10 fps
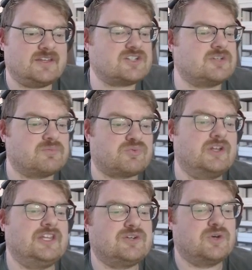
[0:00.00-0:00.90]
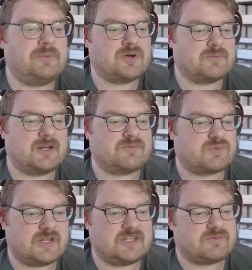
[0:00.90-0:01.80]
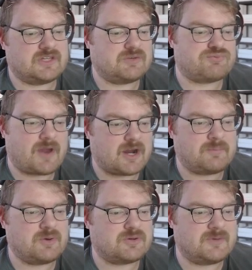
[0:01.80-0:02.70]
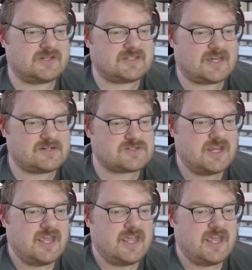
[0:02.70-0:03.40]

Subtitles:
There's some really cool Pokemon and really, really rare Pokemon to catch.